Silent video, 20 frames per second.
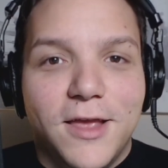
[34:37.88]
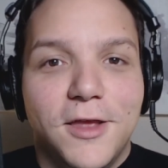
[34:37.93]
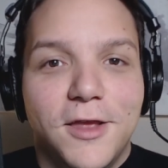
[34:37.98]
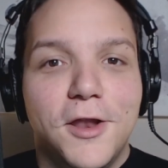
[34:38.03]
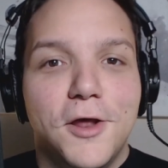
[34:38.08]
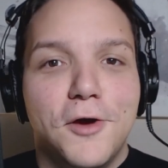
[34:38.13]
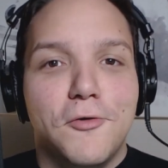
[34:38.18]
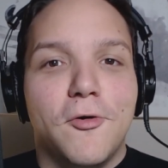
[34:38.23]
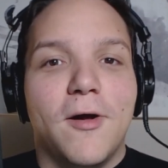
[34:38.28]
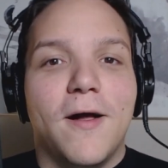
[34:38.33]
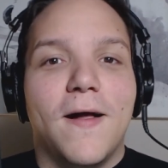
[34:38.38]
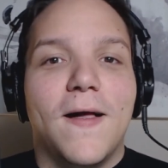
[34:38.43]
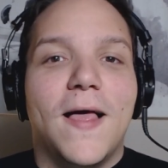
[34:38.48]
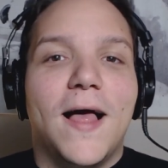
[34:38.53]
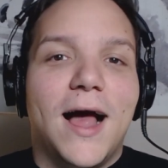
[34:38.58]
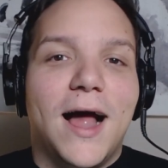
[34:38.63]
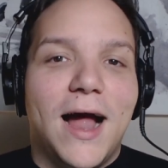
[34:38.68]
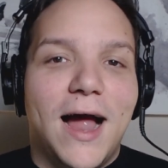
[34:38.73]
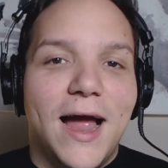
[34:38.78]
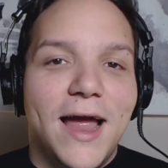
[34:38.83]
You know,
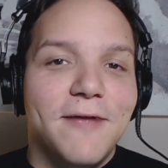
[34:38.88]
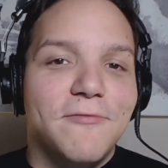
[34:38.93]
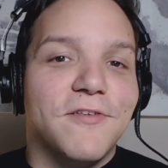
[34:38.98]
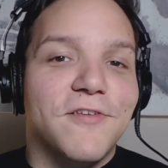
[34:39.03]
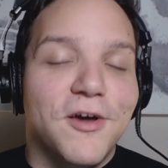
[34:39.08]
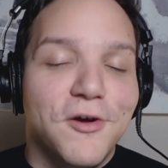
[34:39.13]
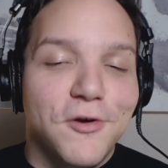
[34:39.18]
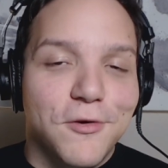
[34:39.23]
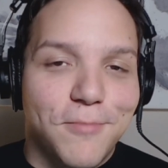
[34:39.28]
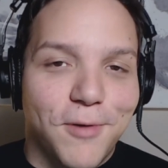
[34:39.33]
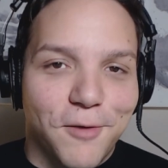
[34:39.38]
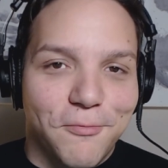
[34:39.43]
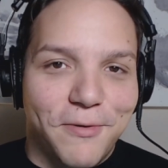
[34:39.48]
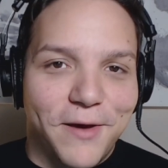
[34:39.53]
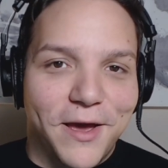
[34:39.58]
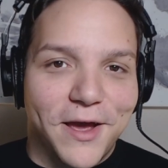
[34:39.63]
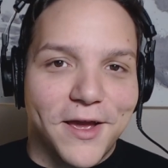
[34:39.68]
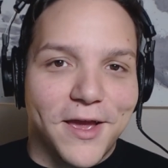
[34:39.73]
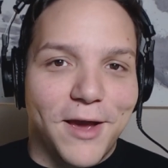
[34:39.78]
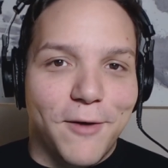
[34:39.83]
I have to tell you, Paul
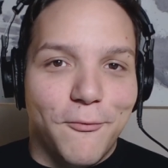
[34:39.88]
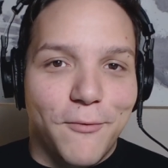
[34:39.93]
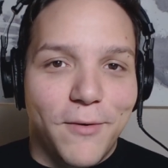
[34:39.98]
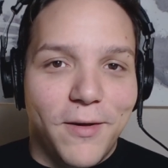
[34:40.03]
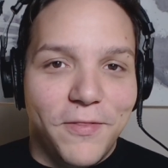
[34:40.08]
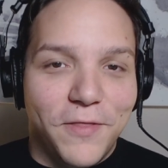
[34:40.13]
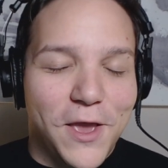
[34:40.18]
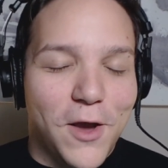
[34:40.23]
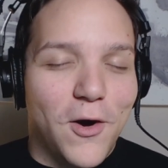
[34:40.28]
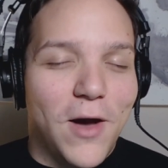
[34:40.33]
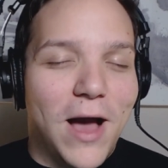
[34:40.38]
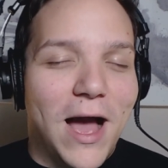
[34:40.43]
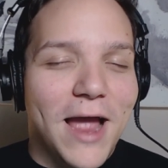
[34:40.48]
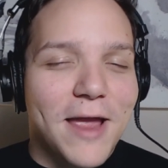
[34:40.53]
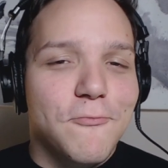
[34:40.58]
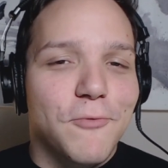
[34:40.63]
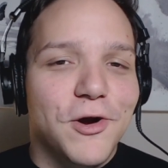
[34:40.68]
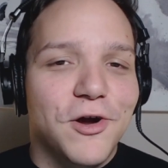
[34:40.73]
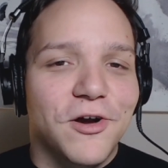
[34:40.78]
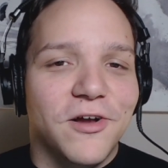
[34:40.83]
Peck,
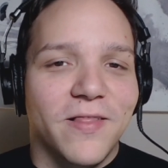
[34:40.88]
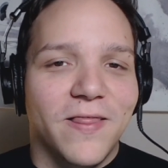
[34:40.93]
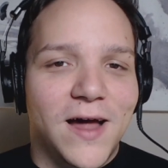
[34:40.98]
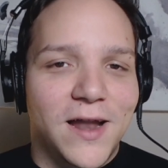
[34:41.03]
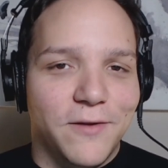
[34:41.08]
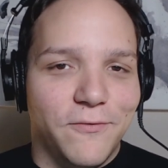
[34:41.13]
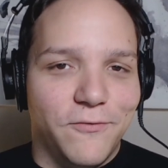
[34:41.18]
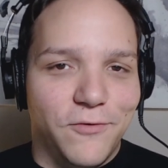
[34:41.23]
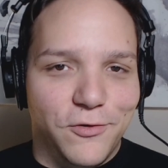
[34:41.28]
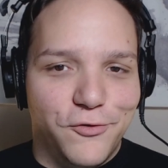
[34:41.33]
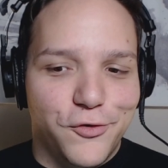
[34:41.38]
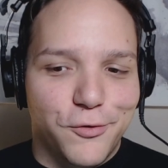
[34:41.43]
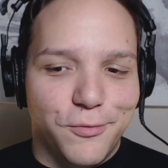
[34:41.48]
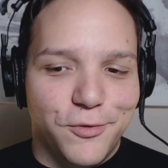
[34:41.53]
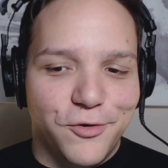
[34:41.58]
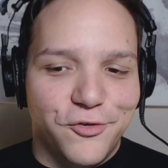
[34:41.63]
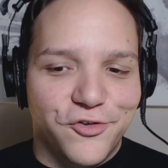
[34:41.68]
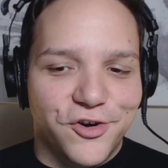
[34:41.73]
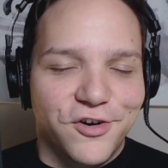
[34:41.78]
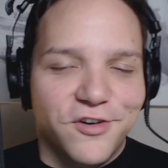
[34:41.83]
I wear a lot of
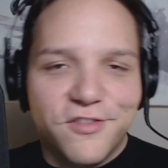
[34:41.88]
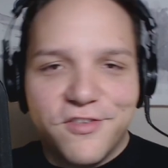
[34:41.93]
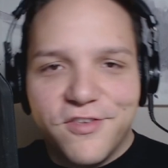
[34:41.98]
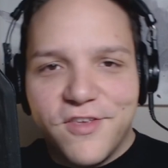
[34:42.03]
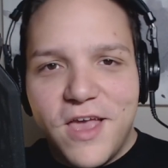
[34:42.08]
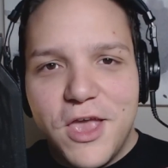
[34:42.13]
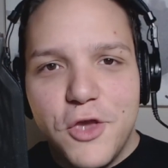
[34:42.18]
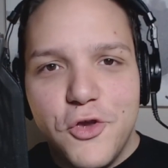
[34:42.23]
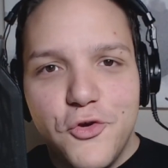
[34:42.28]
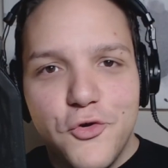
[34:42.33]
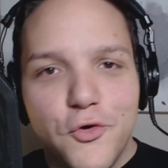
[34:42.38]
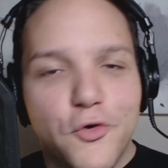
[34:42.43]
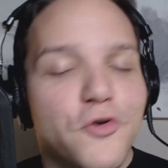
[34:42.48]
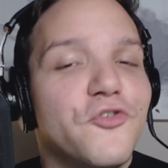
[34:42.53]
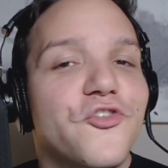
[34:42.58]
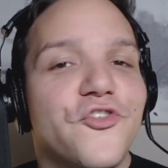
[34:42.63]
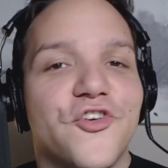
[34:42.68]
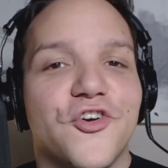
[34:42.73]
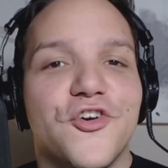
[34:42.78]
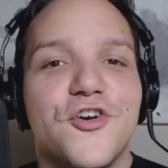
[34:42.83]
YouTuber shirts.
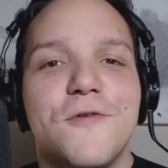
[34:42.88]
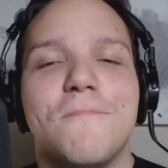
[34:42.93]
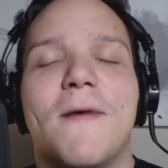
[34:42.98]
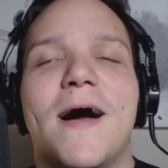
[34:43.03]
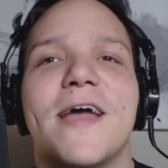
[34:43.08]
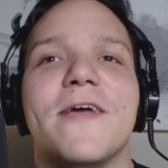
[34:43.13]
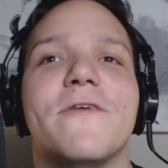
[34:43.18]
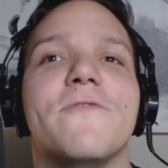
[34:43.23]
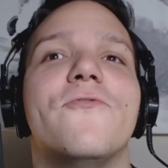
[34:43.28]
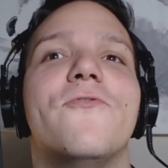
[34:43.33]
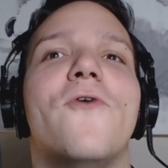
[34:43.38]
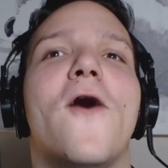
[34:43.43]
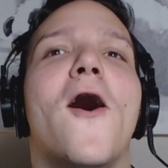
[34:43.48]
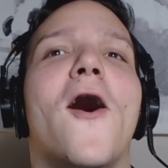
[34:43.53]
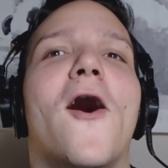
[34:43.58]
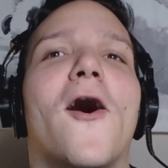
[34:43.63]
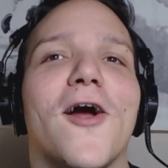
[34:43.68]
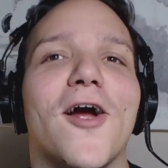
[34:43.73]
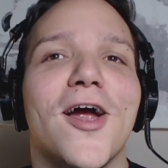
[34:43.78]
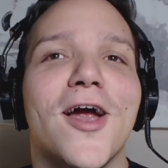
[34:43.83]
Your shirt by
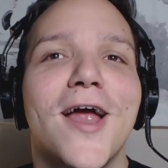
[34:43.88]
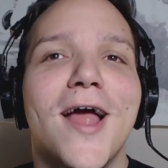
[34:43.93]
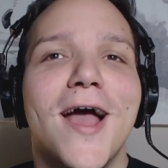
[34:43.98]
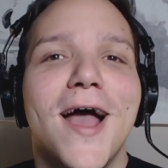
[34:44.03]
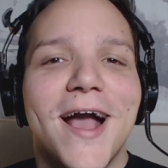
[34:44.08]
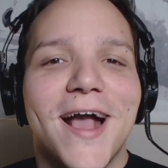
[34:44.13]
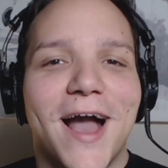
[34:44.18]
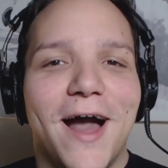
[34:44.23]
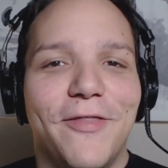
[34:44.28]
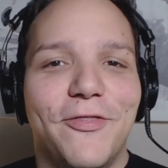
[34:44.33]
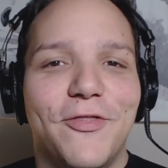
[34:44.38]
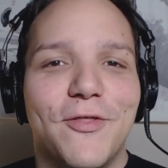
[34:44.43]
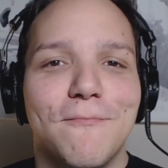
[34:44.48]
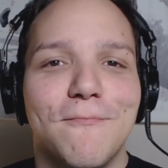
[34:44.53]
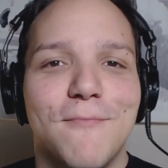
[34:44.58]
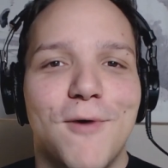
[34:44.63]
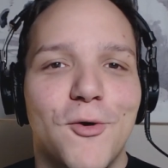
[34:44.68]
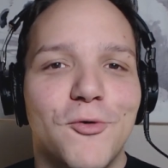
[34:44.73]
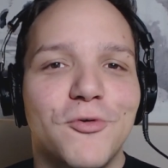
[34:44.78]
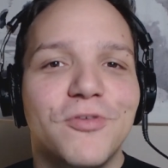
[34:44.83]
far got the
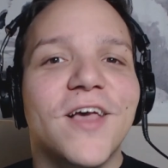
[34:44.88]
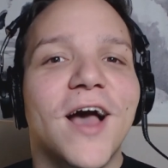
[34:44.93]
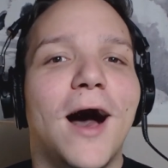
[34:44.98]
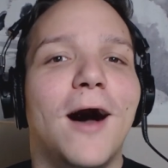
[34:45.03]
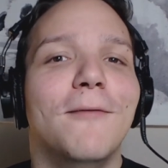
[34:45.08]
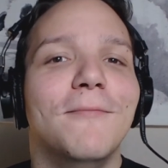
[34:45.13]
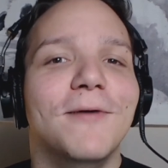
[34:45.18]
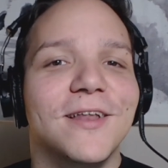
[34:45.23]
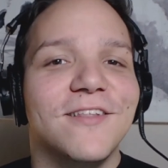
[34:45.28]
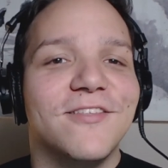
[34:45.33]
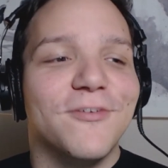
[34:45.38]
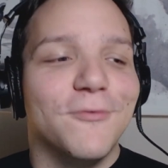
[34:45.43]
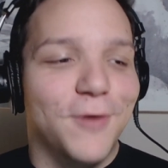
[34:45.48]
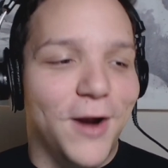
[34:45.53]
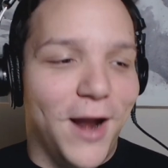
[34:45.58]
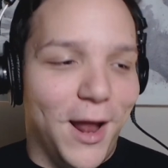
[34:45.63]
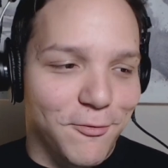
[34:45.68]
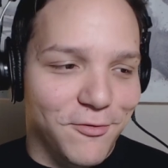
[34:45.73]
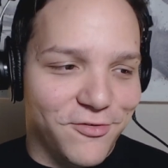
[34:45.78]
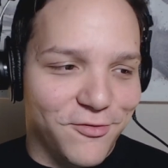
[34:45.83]
most comments
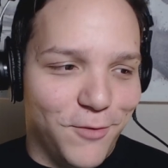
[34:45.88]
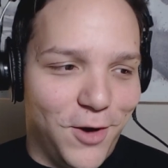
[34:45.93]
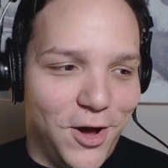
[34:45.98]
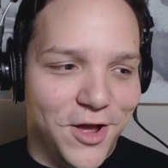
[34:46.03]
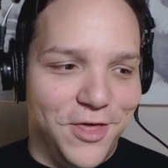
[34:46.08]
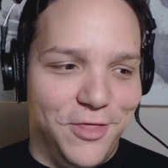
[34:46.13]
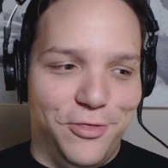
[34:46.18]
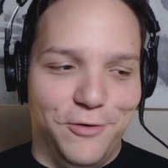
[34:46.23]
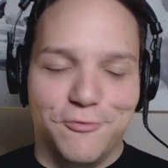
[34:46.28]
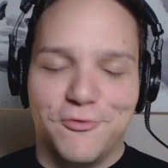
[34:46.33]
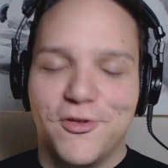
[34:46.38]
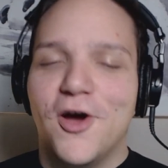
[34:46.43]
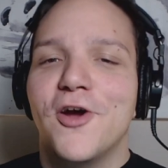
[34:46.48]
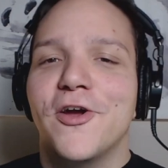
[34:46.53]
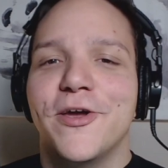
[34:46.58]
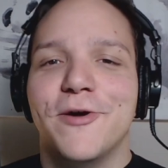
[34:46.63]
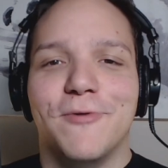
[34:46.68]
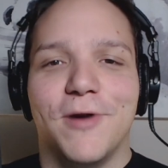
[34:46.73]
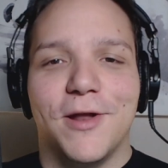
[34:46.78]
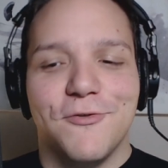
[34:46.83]
when I was walking through
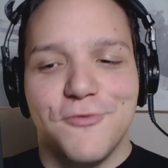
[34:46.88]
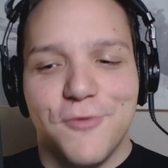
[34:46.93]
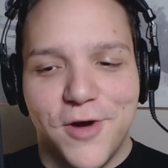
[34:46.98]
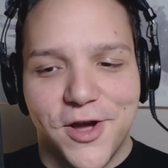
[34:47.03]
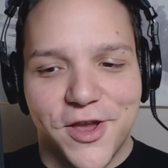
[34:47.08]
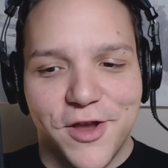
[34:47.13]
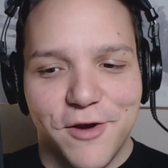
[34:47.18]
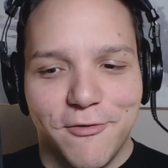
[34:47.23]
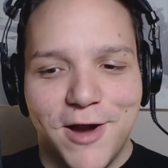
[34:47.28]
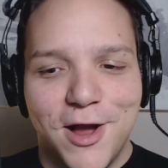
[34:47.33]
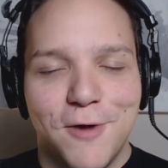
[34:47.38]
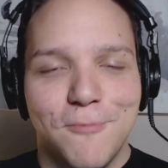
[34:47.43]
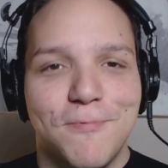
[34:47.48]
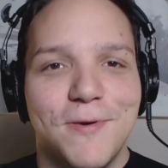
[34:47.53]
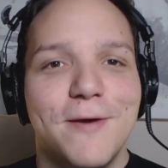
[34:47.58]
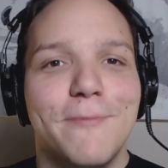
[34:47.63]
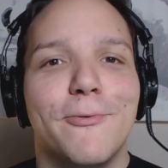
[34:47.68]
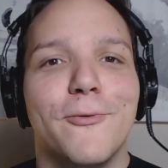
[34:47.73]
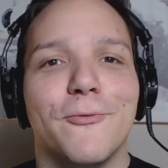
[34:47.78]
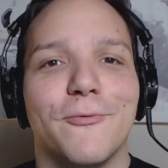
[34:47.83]
Target, when I was walking around.
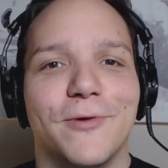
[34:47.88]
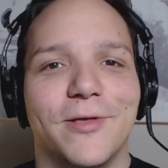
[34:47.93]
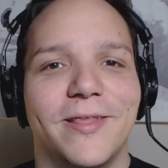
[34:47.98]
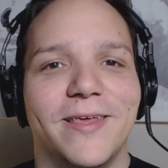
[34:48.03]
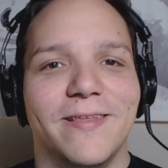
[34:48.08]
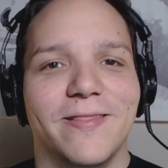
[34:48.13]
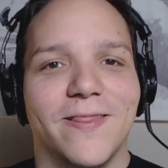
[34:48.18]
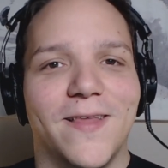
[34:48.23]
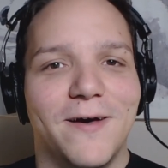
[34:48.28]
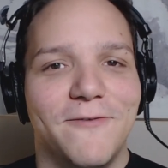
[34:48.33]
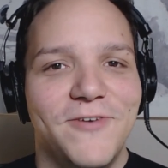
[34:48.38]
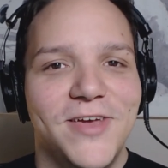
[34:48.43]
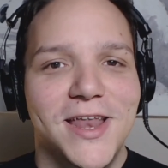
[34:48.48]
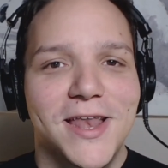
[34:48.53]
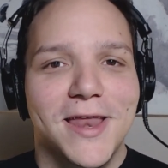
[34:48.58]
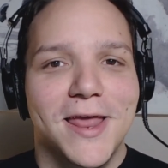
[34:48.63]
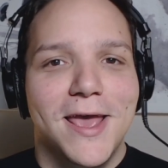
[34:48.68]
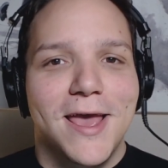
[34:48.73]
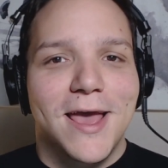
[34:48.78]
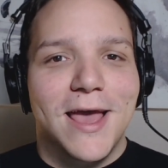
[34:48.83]
People really love
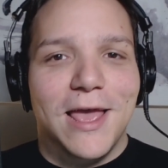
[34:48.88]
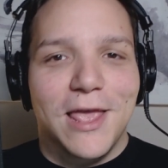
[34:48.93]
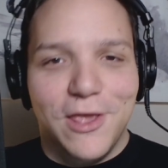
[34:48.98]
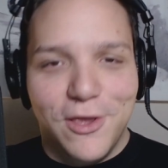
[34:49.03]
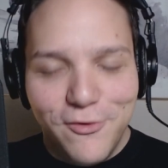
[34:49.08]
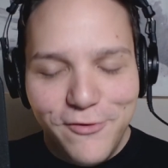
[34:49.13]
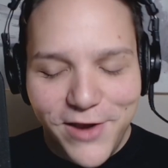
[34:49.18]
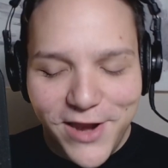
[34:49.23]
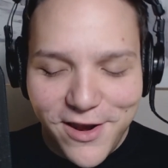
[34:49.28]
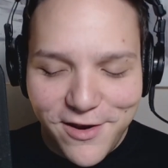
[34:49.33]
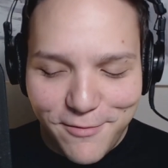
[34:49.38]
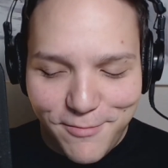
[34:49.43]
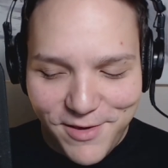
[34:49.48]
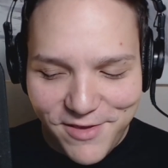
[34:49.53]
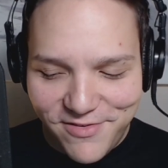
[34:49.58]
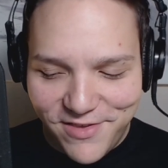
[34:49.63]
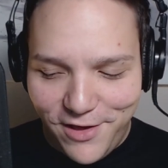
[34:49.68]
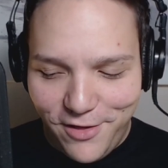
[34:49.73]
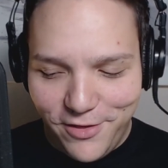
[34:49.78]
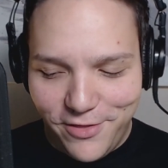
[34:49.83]
it. You need to
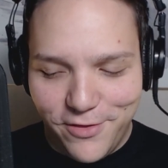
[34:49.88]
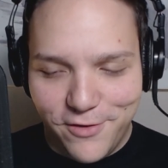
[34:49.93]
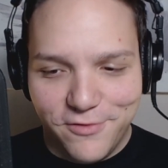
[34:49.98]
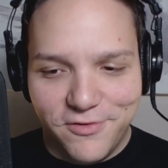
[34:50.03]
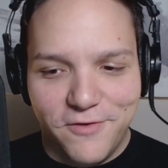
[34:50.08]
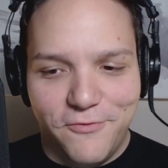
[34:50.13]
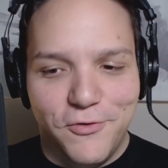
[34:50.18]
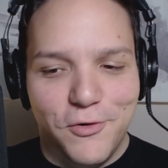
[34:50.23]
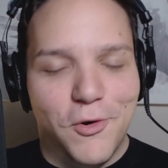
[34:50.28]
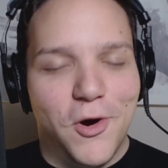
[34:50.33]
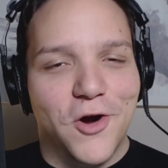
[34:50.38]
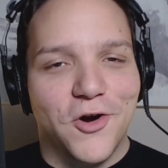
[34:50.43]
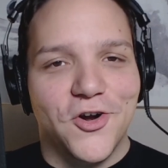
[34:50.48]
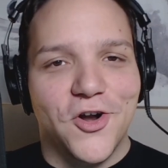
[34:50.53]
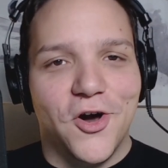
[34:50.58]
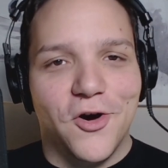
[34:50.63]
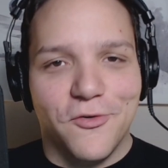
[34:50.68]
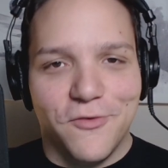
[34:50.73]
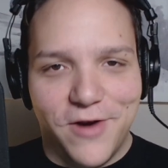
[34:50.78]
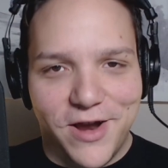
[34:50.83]
be selling those if you
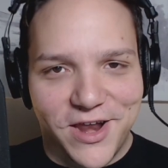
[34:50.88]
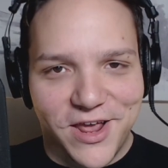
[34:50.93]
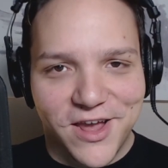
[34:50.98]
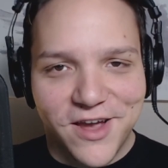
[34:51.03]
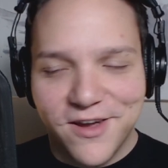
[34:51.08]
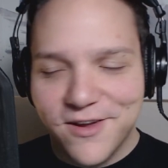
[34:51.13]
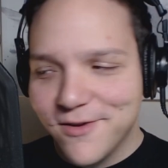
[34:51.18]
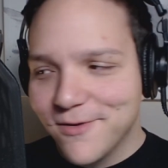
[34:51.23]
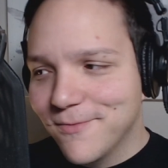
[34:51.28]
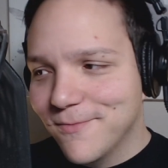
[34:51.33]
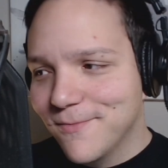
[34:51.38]
aren't already.